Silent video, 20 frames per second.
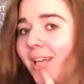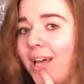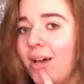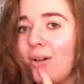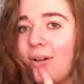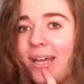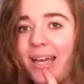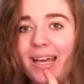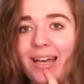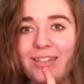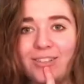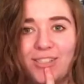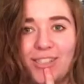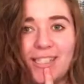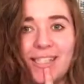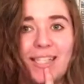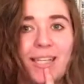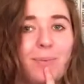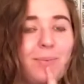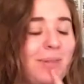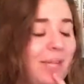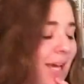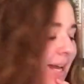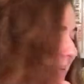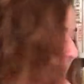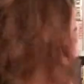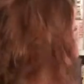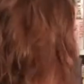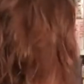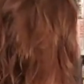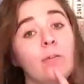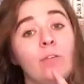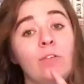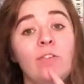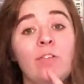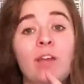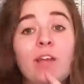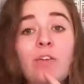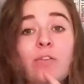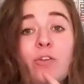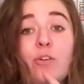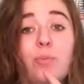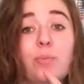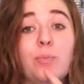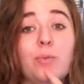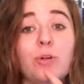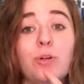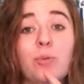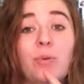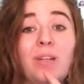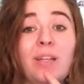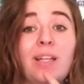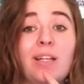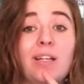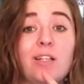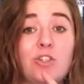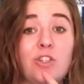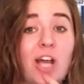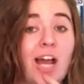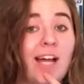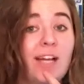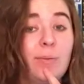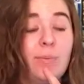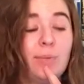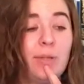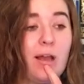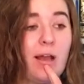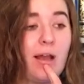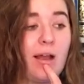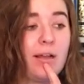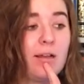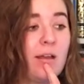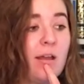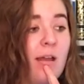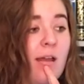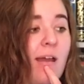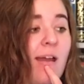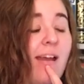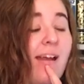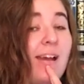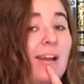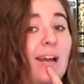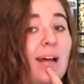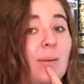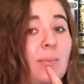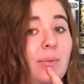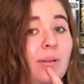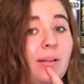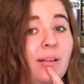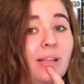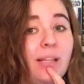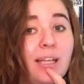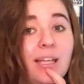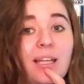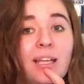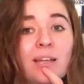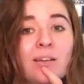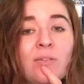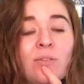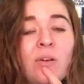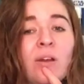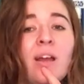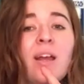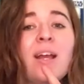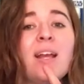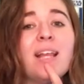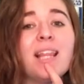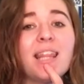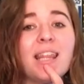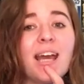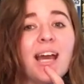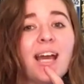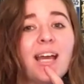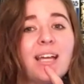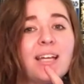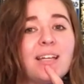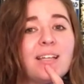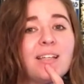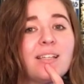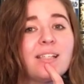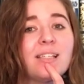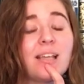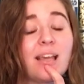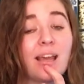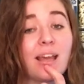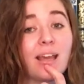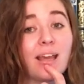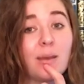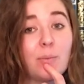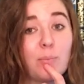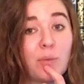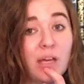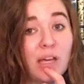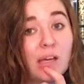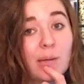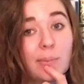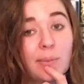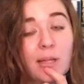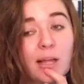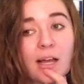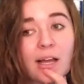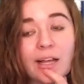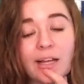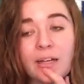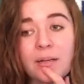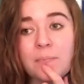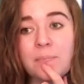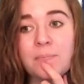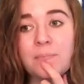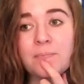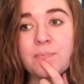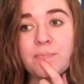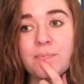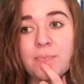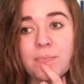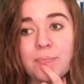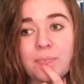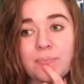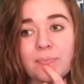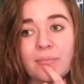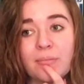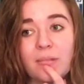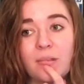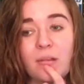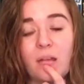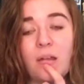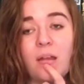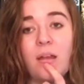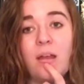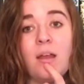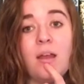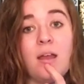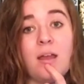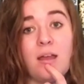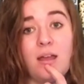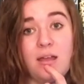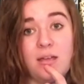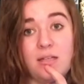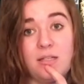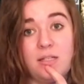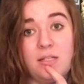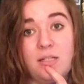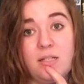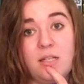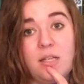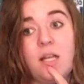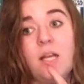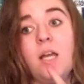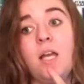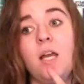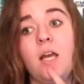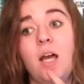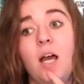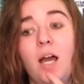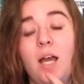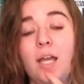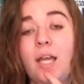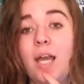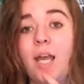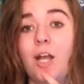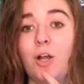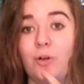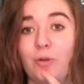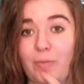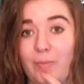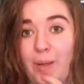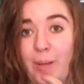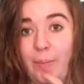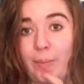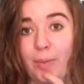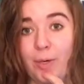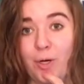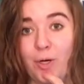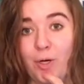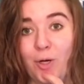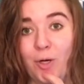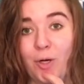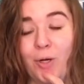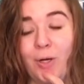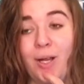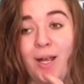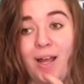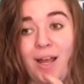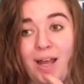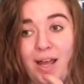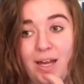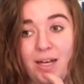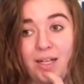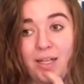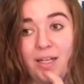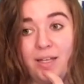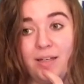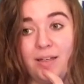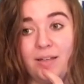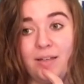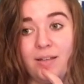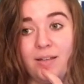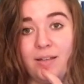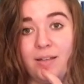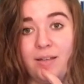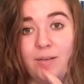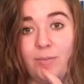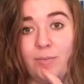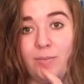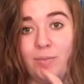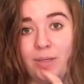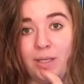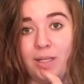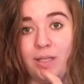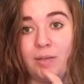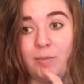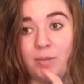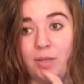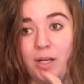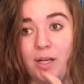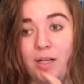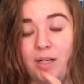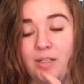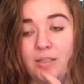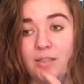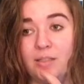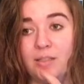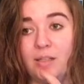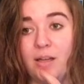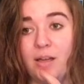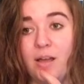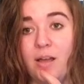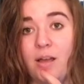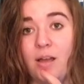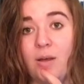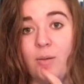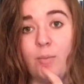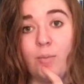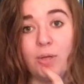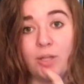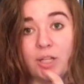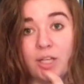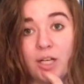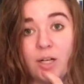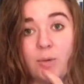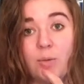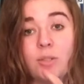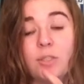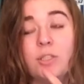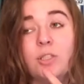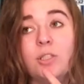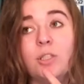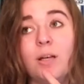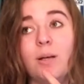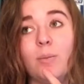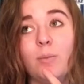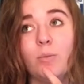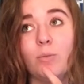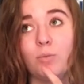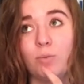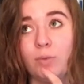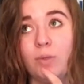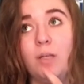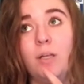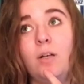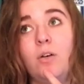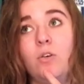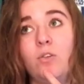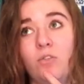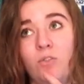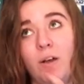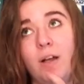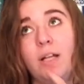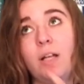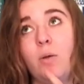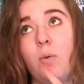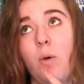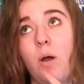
Okay, I'll just skip that. Favorite book-related chat-up line? And I believe that is a pickup line. And I can't remember any pickup lines, but there were some real funny